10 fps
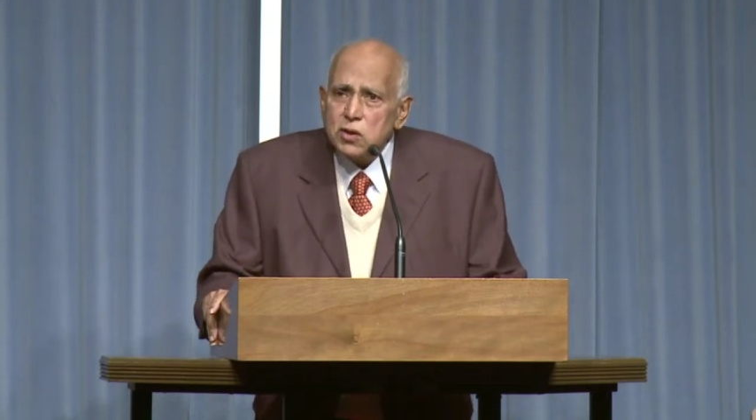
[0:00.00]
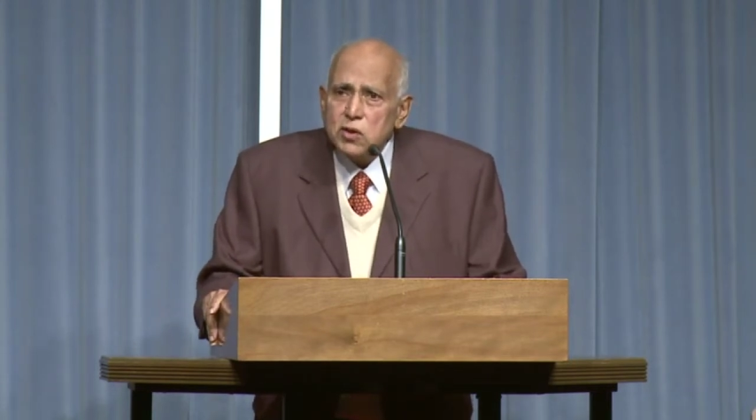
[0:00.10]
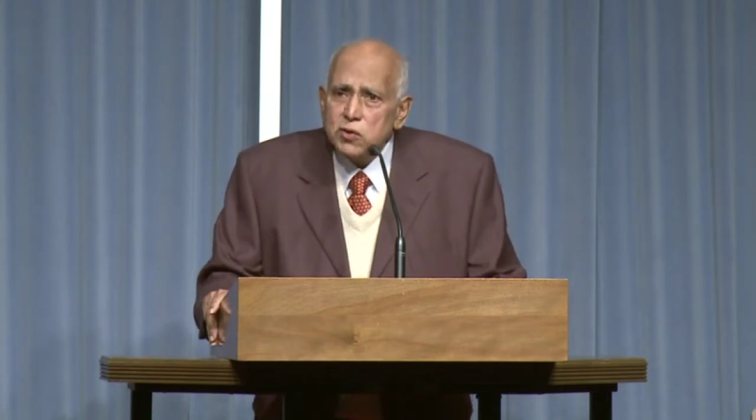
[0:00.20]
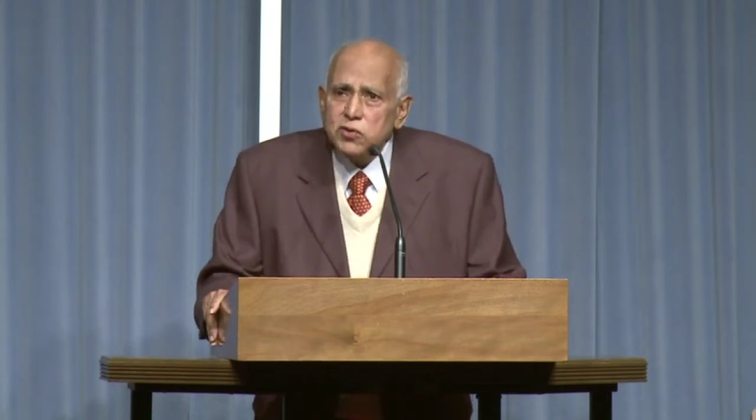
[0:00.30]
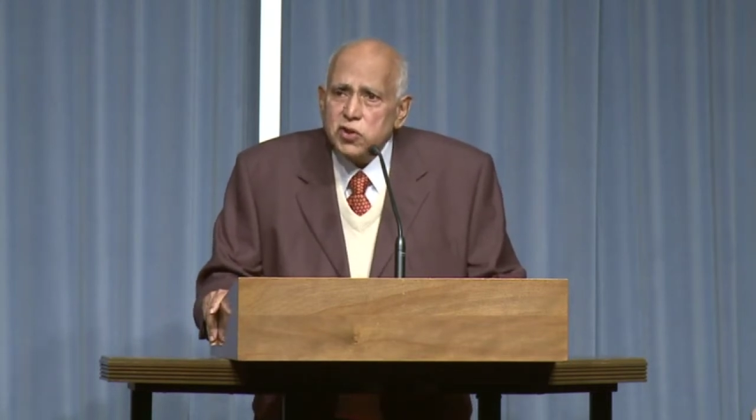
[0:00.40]

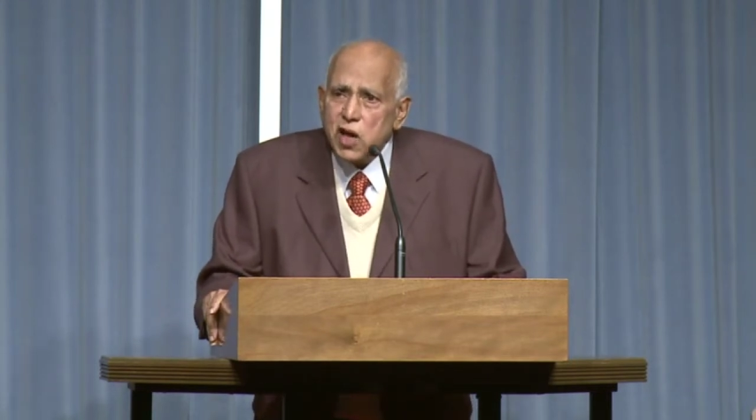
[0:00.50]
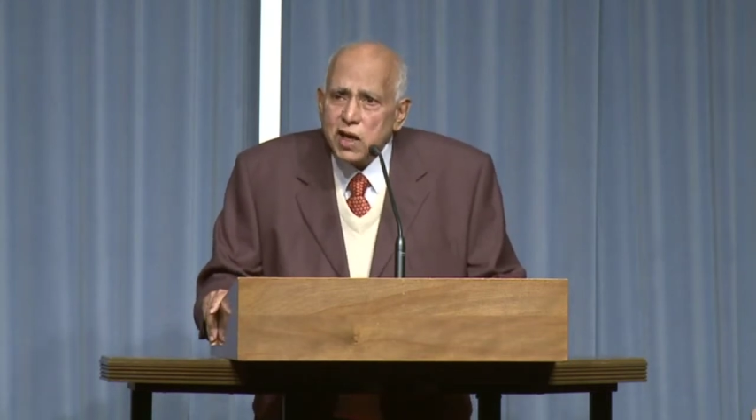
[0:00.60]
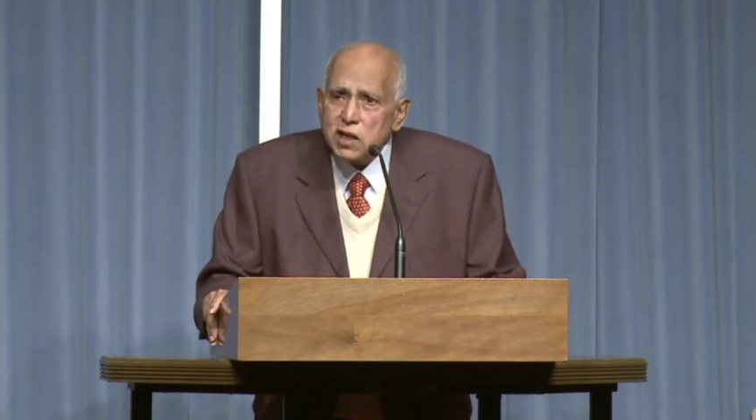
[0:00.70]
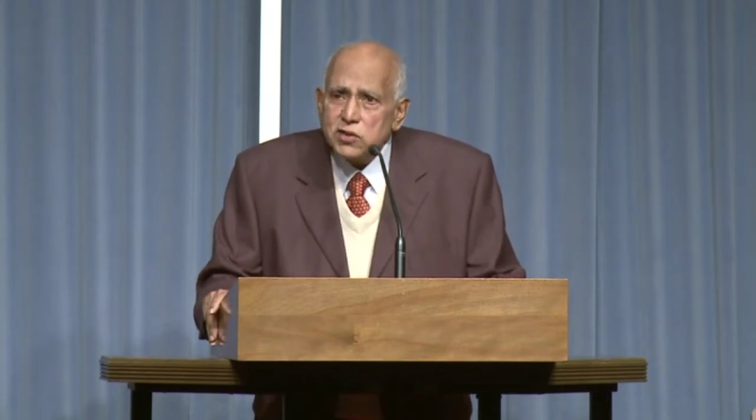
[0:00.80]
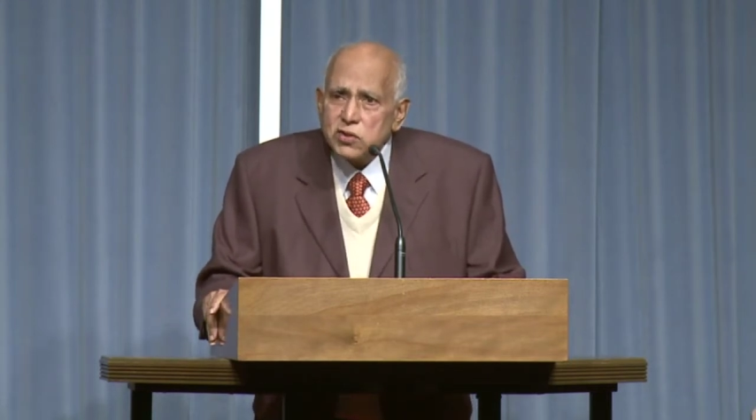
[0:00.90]
who
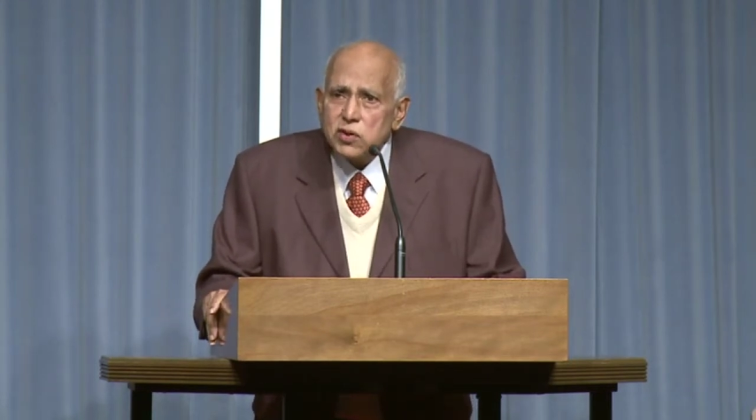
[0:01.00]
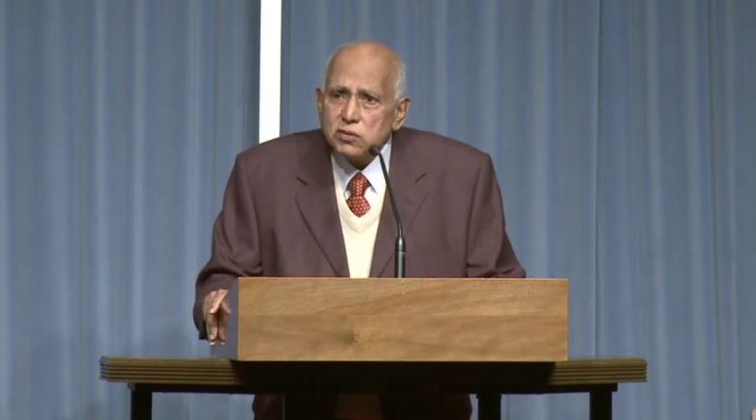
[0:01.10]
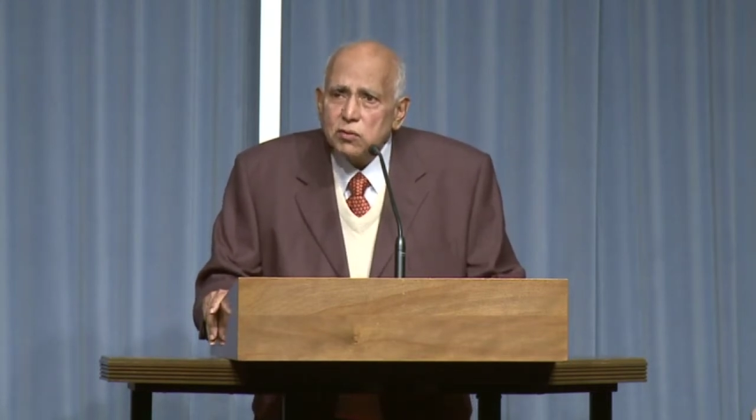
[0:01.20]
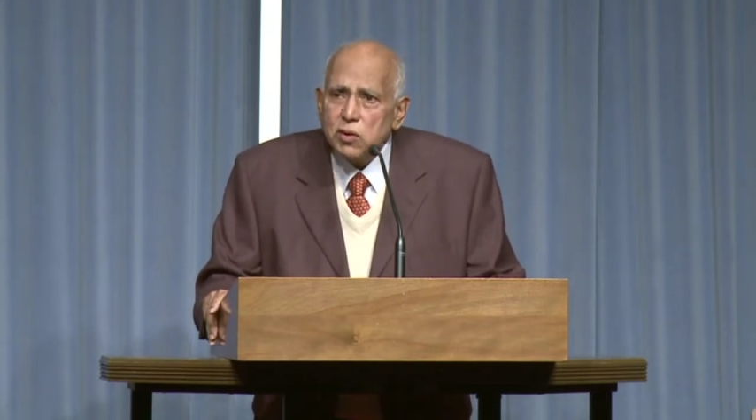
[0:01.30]
says,